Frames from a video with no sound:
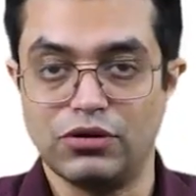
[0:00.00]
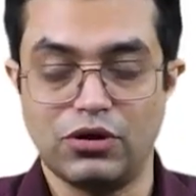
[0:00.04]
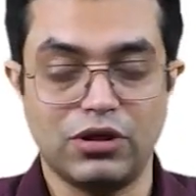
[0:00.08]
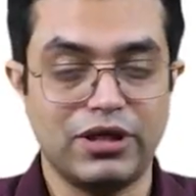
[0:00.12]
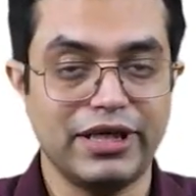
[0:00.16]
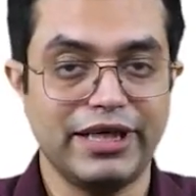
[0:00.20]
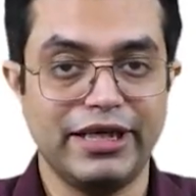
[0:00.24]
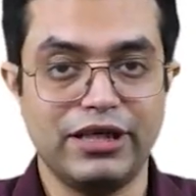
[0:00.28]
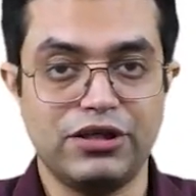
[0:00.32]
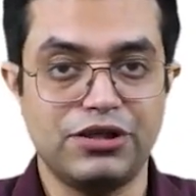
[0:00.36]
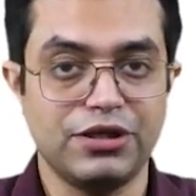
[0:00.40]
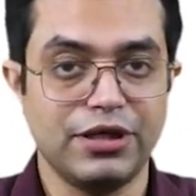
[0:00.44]

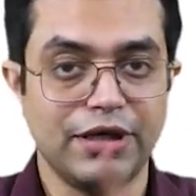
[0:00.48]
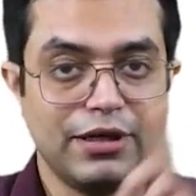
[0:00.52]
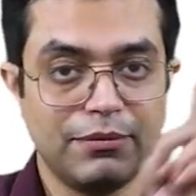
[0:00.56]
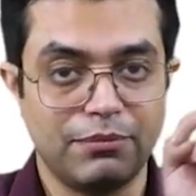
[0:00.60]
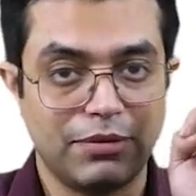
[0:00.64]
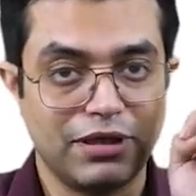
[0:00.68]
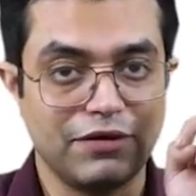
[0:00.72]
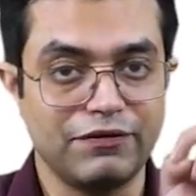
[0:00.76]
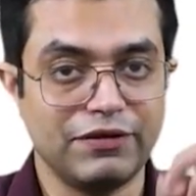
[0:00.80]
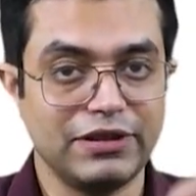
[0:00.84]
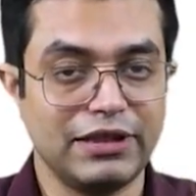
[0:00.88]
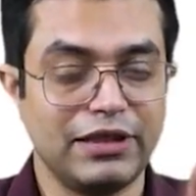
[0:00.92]
Not age,
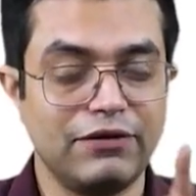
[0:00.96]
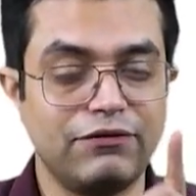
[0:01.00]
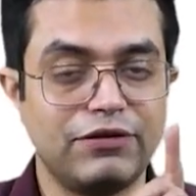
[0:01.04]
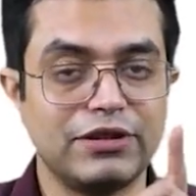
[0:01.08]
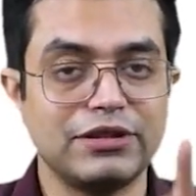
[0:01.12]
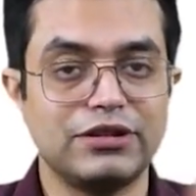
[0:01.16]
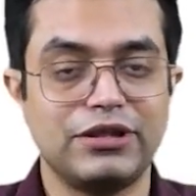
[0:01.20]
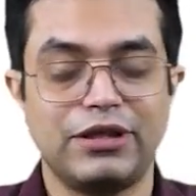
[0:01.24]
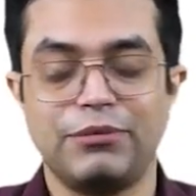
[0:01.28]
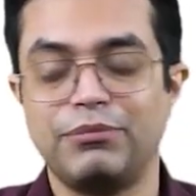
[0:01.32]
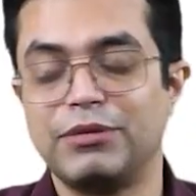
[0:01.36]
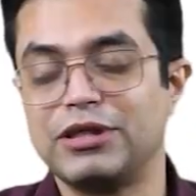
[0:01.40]
but within
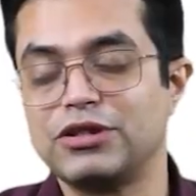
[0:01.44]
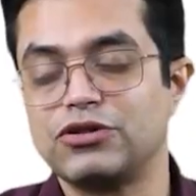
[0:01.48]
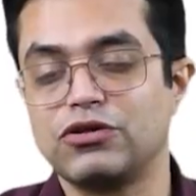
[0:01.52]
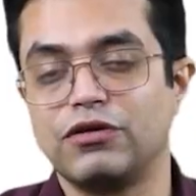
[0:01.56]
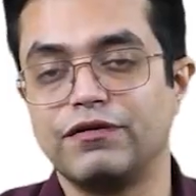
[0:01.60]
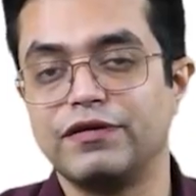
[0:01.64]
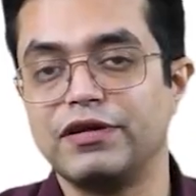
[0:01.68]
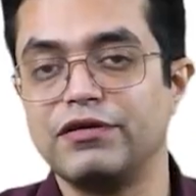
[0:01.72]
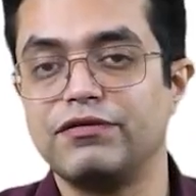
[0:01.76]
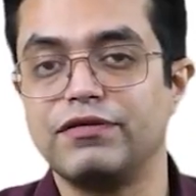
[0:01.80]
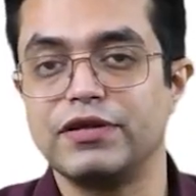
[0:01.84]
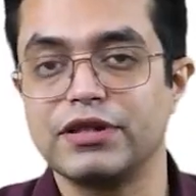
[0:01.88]
first 3 months
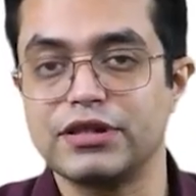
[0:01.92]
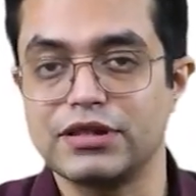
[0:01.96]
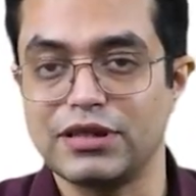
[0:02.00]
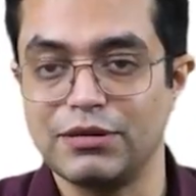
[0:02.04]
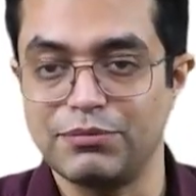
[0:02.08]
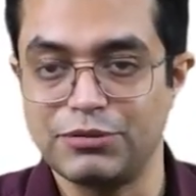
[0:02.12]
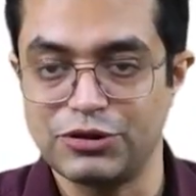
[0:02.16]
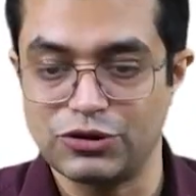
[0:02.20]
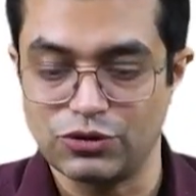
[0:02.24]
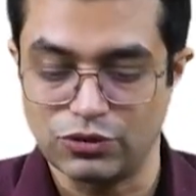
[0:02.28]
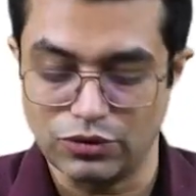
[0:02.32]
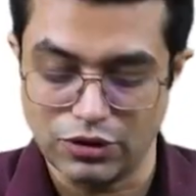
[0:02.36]
of the
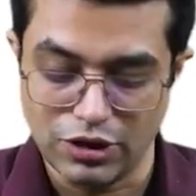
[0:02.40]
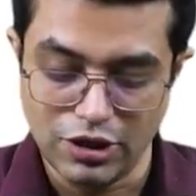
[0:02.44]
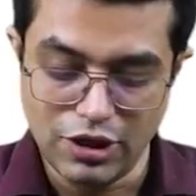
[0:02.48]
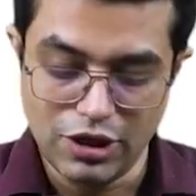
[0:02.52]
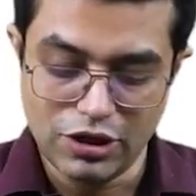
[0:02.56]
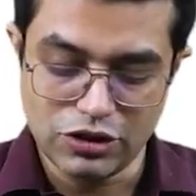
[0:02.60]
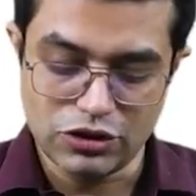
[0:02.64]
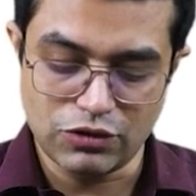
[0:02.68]
first episode.